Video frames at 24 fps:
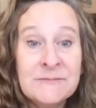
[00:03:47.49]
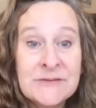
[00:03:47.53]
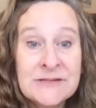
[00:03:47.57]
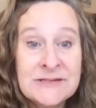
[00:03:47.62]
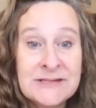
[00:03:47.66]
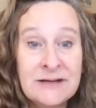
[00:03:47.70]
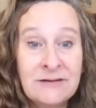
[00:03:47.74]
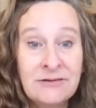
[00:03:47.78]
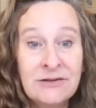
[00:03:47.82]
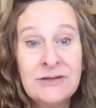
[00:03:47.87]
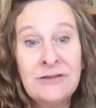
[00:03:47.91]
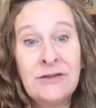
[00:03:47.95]

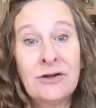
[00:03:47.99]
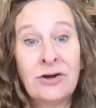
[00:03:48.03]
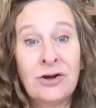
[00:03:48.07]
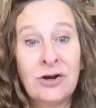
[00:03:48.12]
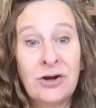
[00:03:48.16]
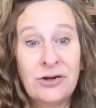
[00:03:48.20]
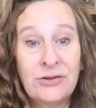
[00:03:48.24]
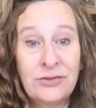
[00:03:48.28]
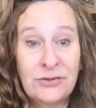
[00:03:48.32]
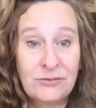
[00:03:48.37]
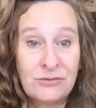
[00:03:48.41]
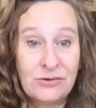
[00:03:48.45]
selling their
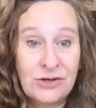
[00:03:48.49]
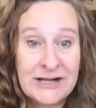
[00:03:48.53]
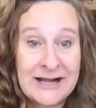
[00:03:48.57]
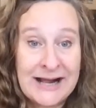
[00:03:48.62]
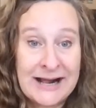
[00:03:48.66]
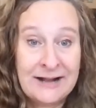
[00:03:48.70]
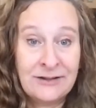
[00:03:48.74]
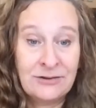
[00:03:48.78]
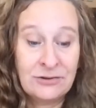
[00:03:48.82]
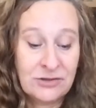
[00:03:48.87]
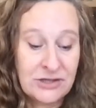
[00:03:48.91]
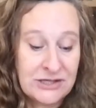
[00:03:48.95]
art through
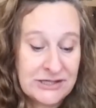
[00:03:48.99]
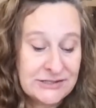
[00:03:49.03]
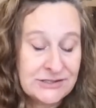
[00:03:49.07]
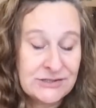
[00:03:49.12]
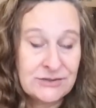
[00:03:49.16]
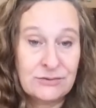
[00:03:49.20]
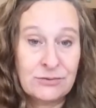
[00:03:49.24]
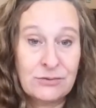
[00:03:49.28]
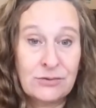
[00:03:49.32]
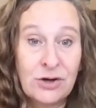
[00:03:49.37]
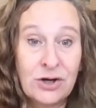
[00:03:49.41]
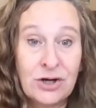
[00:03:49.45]
galleries,
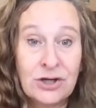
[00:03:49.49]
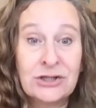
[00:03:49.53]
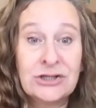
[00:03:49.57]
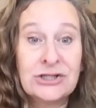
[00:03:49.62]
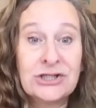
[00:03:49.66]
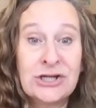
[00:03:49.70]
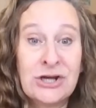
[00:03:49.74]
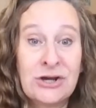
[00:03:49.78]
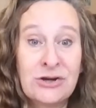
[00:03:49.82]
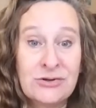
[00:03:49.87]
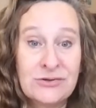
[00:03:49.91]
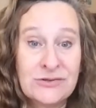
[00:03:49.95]
through art
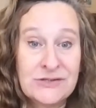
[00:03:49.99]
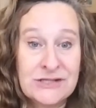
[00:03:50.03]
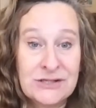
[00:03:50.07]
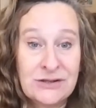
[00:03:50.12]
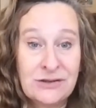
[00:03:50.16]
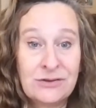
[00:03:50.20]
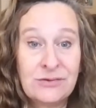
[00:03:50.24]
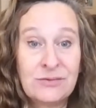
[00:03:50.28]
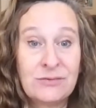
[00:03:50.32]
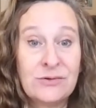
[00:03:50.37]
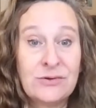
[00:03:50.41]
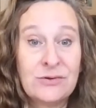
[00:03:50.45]
shows,
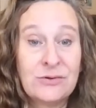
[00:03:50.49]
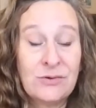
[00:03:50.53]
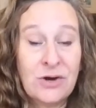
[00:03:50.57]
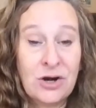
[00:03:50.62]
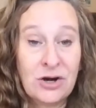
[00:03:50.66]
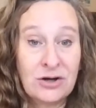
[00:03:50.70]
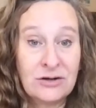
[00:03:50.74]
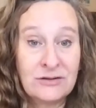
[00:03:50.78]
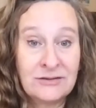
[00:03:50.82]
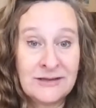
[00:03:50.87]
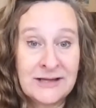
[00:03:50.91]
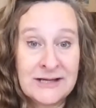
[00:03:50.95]
and through
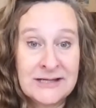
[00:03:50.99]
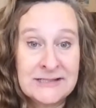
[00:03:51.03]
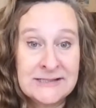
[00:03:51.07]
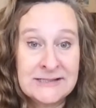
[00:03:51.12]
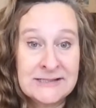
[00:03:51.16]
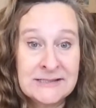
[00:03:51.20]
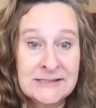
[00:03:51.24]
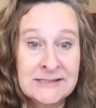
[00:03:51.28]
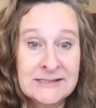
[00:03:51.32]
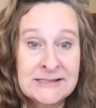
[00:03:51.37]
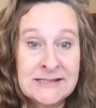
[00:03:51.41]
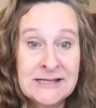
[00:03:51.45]
art
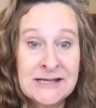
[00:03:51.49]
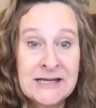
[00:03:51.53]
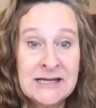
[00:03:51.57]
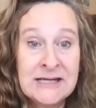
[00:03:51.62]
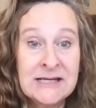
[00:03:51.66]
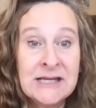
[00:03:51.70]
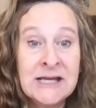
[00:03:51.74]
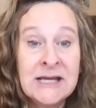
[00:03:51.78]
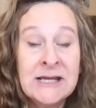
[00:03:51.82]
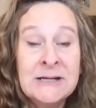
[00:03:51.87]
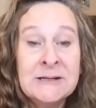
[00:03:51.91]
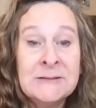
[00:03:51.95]

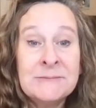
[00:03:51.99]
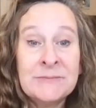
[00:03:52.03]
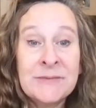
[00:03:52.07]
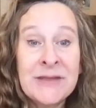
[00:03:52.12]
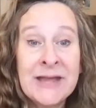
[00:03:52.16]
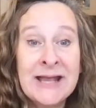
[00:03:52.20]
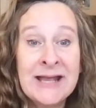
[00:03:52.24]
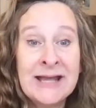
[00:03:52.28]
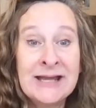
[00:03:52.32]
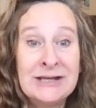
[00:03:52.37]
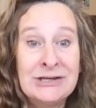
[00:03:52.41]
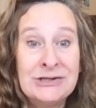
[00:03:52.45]
licensing.
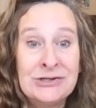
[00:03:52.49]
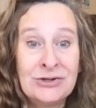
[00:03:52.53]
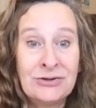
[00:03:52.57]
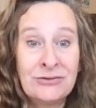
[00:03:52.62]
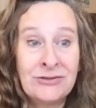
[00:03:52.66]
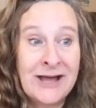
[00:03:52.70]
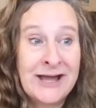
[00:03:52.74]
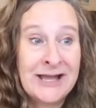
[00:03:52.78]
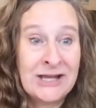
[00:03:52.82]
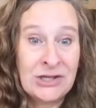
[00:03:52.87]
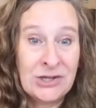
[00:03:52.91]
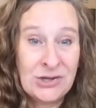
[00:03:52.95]
And you're
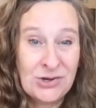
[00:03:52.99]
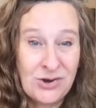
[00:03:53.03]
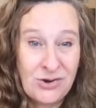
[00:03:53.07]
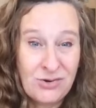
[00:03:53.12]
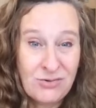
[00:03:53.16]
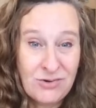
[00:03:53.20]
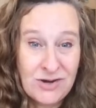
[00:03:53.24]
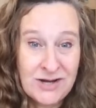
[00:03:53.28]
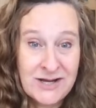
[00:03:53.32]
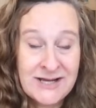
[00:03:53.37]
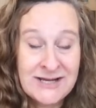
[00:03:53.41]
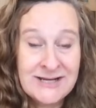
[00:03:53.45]
like, you know
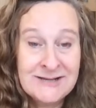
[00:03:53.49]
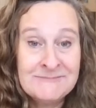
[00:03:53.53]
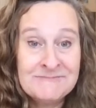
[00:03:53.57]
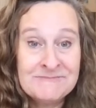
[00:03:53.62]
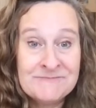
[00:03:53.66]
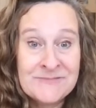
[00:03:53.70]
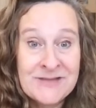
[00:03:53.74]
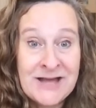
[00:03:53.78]
what?